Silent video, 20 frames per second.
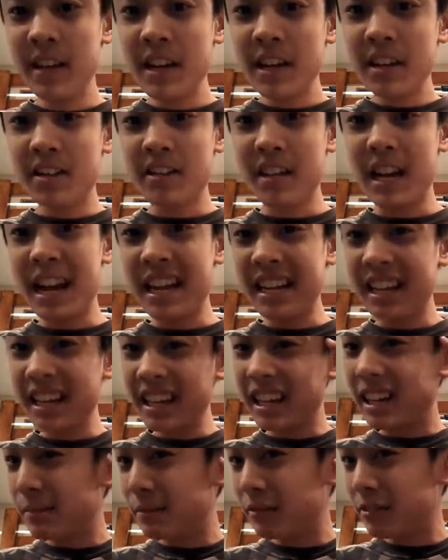so that anything
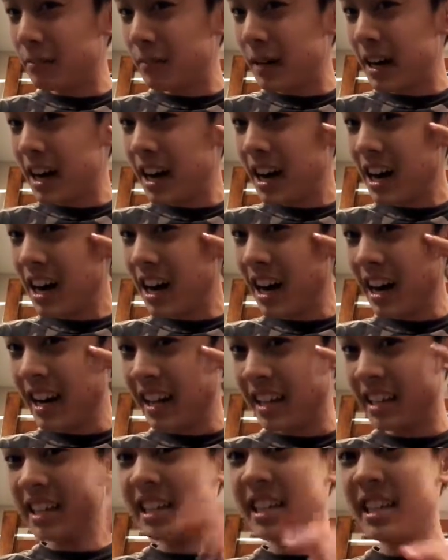coming from
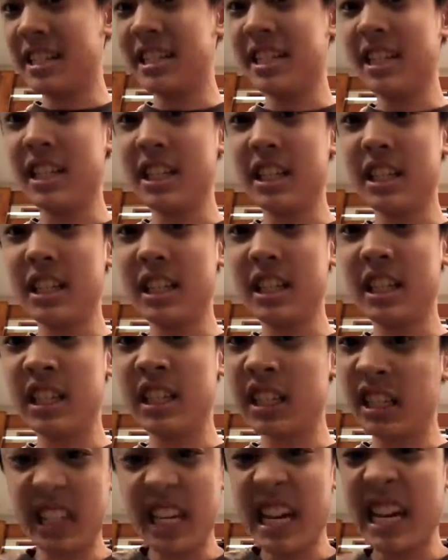behind doesn't
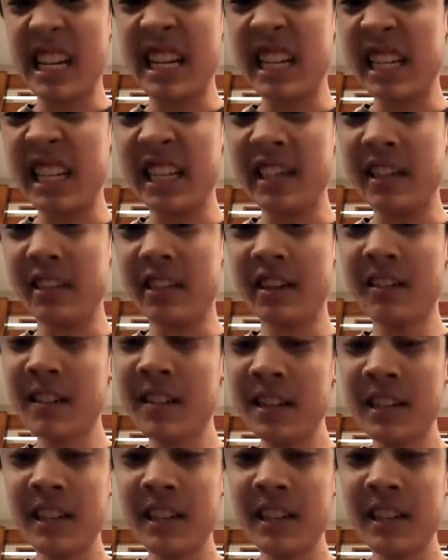easily get in either.